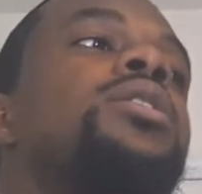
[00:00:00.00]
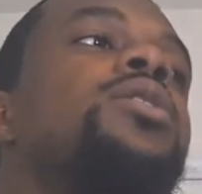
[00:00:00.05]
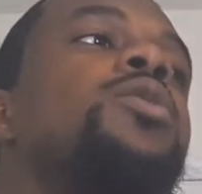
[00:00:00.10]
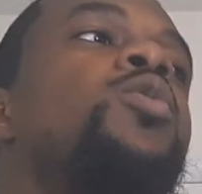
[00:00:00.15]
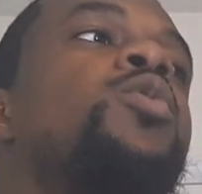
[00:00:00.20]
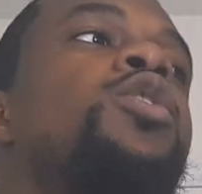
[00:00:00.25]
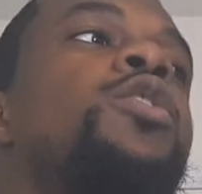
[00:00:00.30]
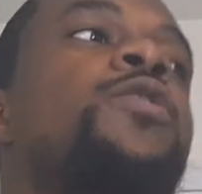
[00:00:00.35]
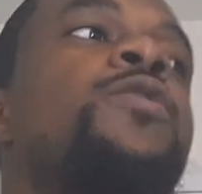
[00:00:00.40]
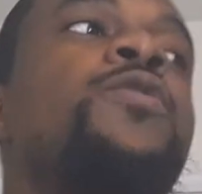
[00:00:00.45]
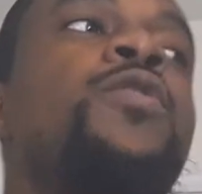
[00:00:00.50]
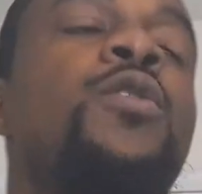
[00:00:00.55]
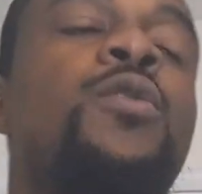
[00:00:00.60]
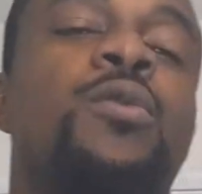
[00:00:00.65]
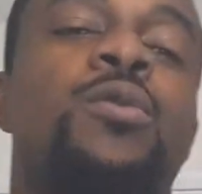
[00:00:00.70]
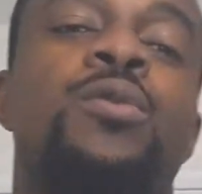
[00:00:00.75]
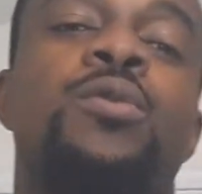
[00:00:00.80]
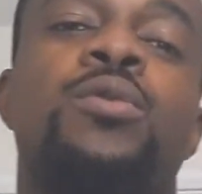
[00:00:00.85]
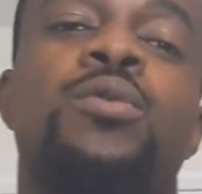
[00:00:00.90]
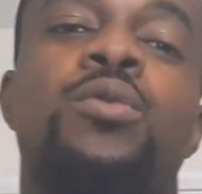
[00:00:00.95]
when a
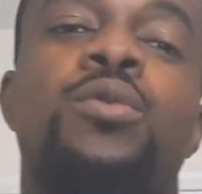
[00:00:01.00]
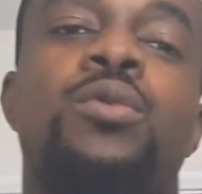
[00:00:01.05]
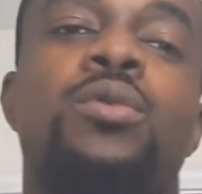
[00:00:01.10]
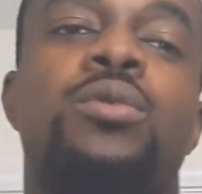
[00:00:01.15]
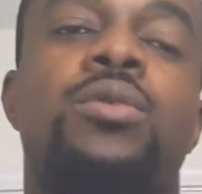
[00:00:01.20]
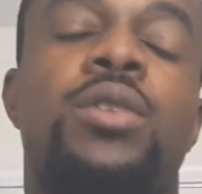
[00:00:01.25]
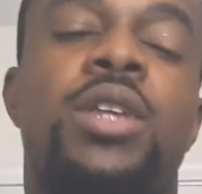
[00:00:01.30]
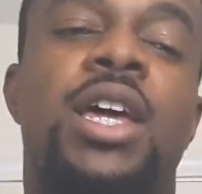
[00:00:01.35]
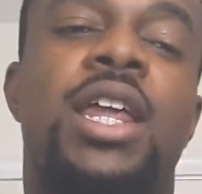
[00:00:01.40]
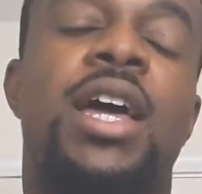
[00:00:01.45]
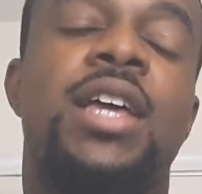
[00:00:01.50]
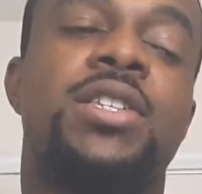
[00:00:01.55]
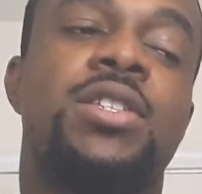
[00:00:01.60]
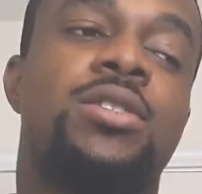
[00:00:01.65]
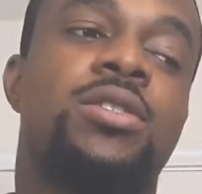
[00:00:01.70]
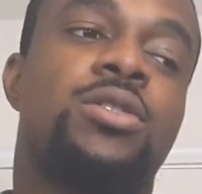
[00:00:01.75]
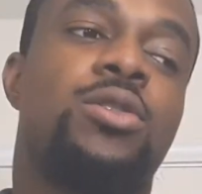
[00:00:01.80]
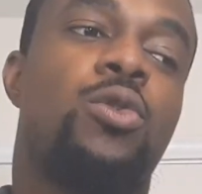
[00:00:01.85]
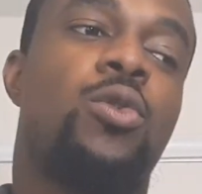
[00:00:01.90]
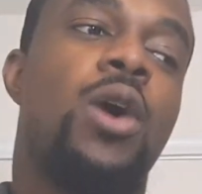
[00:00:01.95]
phone that has
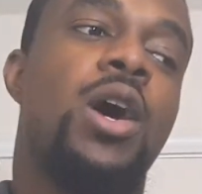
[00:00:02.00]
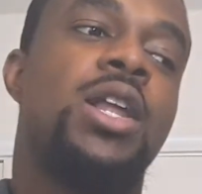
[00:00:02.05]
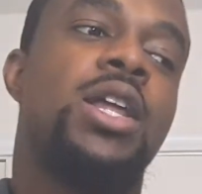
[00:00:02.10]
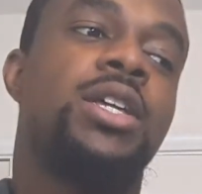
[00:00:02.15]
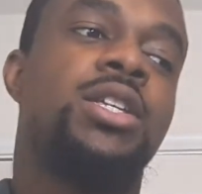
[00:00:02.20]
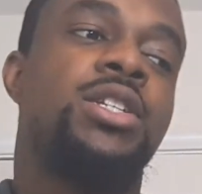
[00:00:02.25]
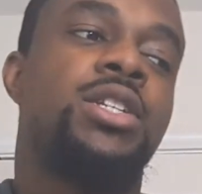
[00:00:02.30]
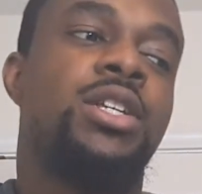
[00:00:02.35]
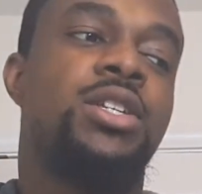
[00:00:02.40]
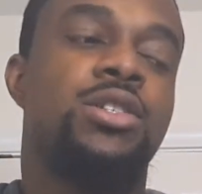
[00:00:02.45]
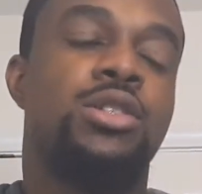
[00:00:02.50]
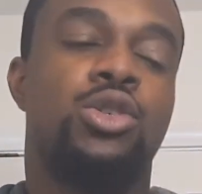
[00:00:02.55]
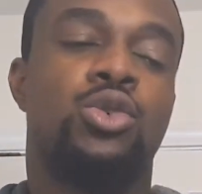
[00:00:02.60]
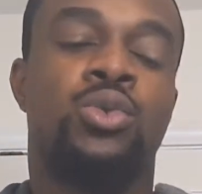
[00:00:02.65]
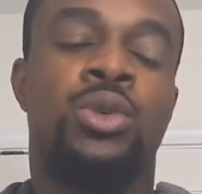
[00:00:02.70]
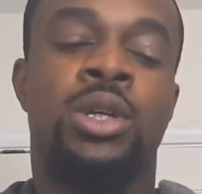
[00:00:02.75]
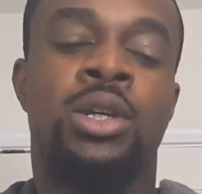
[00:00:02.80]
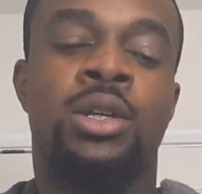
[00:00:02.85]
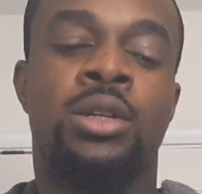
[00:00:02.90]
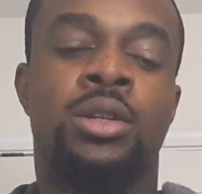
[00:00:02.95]
a Quad HD
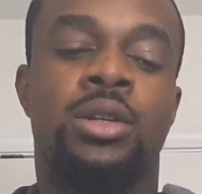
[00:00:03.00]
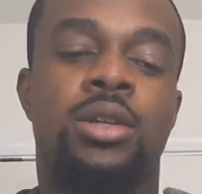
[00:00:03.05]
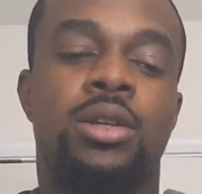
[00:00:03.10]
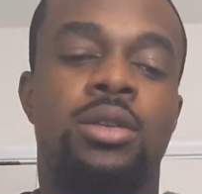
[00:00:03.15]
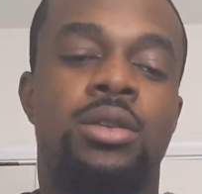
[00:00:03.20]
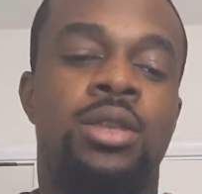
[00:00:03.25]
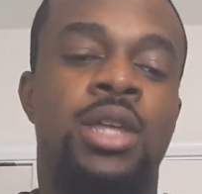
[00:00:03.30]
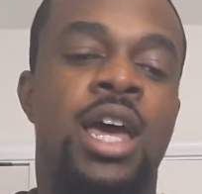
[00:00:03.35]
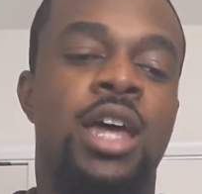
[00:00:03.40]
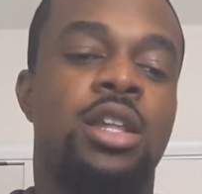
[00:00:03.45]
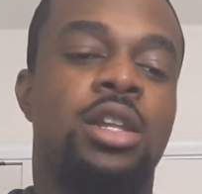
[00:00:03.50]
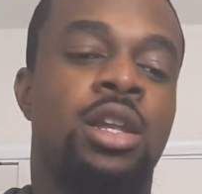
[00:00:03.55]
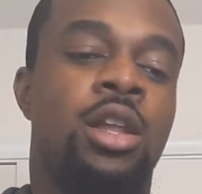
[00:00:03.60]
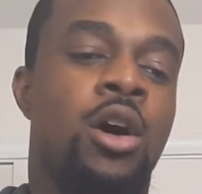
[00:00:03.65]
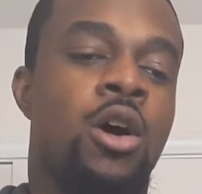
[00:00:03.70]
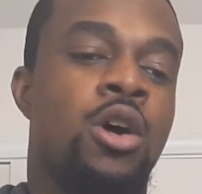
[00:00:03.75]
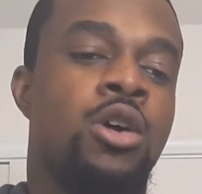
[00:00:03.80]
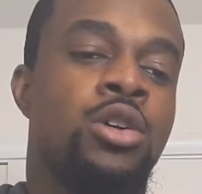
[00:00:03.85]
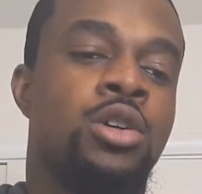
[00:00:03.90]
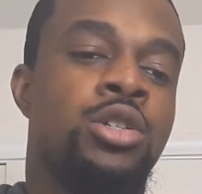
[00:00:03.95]
screen that
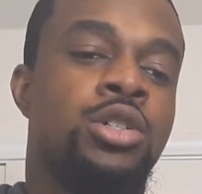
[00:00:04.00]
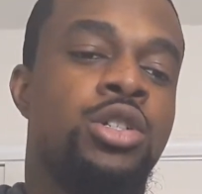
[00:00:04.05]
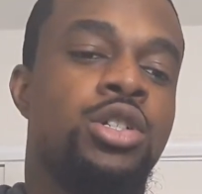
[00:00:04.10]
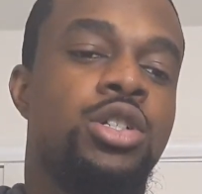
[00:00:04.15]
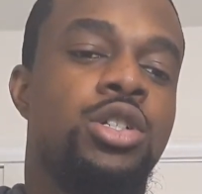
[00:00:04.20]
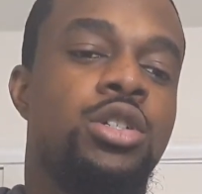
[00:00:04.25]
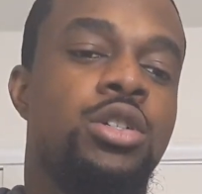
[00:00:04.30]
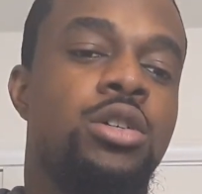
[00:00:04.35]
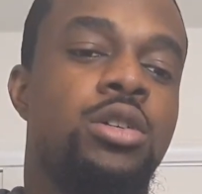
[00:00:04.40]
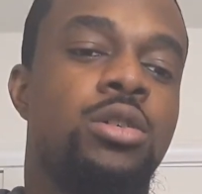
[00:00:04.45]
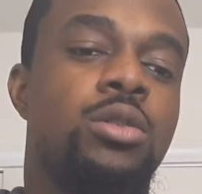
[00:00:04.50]
large